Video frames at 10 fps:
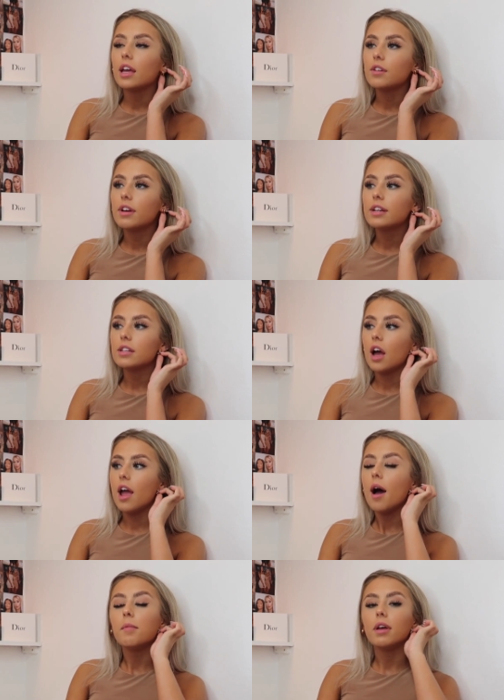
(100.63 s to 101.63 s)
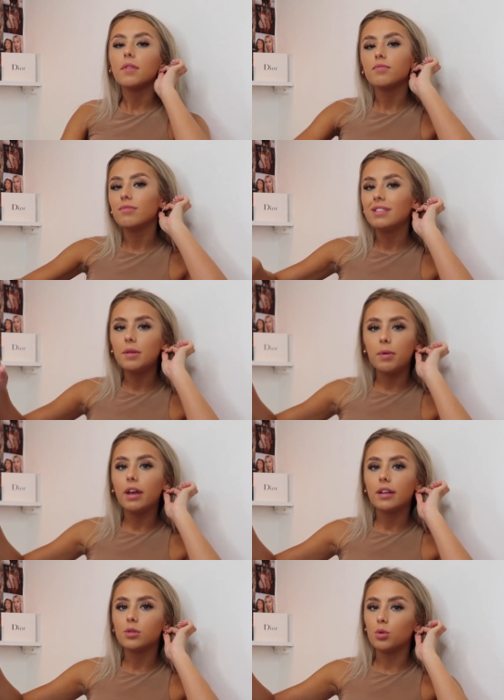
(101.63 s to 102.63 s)
Earrings, I am the
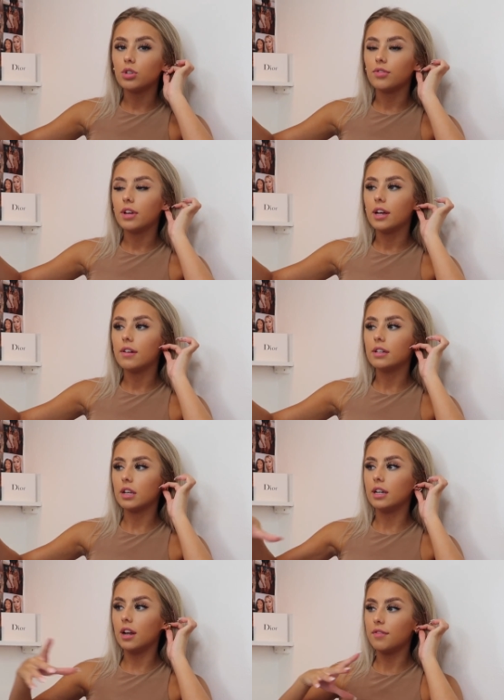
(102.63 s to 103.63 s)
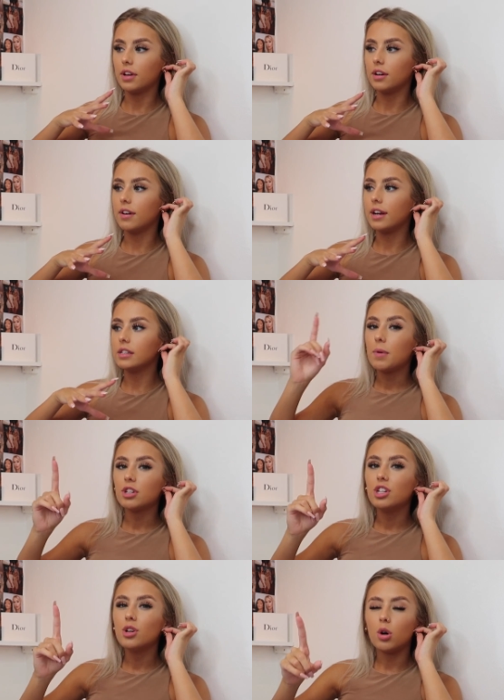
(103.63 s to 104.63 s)
biggest hoarder for earrings. I love earrings,
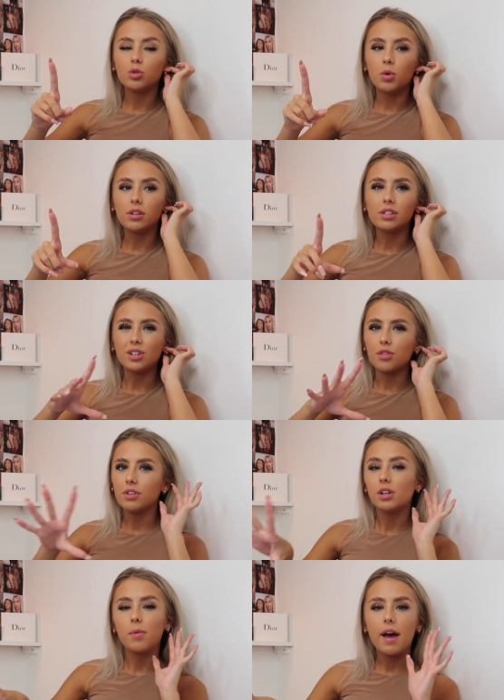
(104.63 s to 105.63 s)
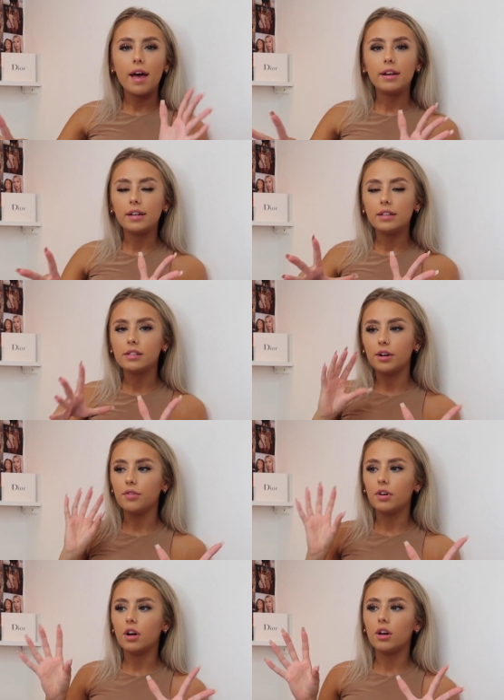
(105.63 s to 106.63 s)
especially gold ones. I don't really wear any
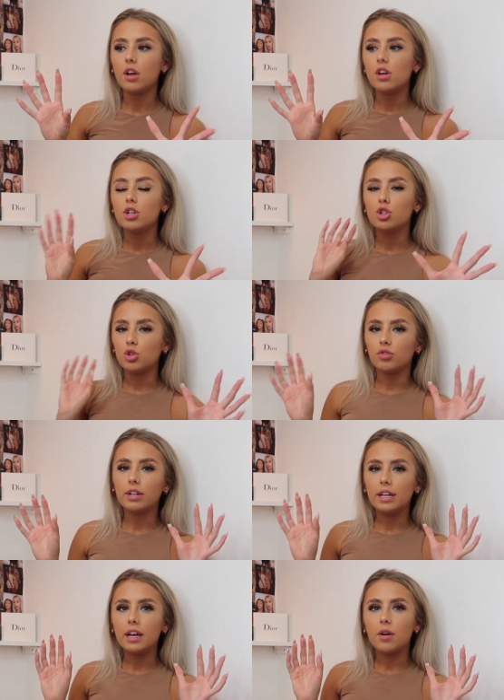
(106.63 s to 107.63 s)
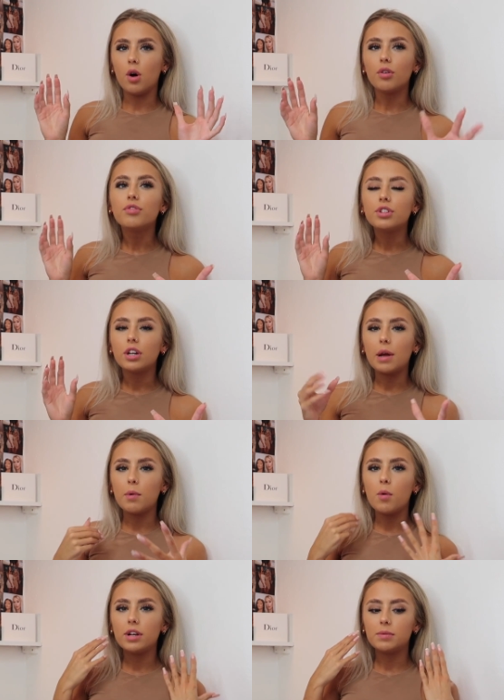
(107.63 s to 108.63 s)
silver jewellery often. I'm
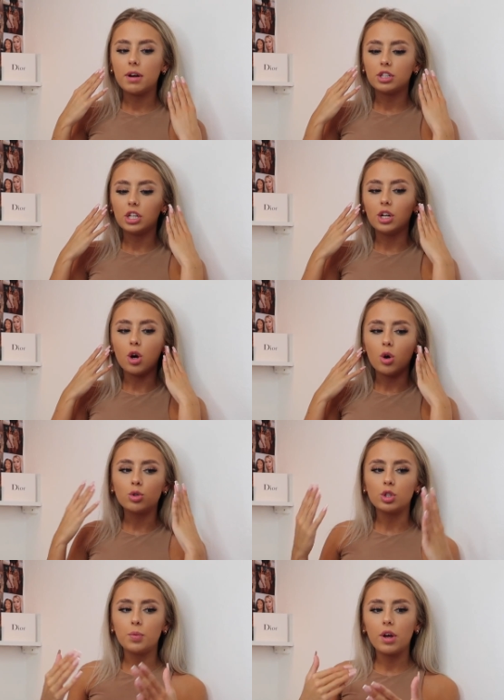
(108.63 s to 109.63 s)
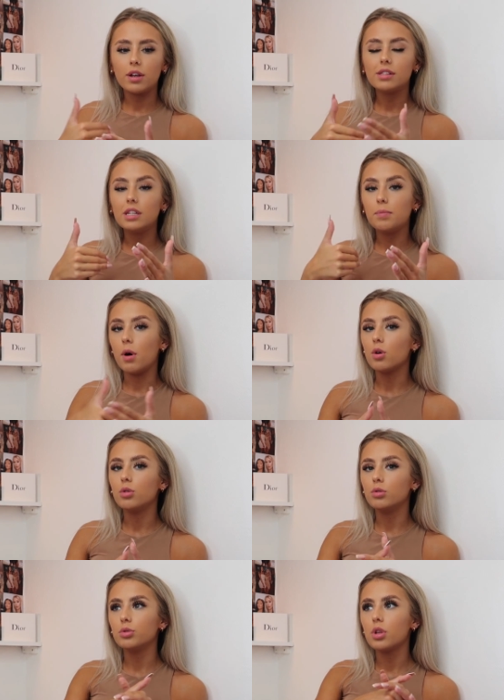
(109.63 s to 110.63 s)
always matching gold, just because the
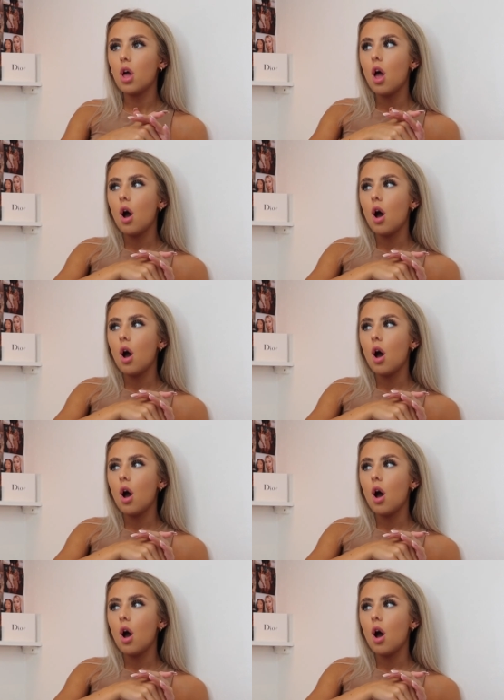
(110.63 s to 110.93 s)
buckles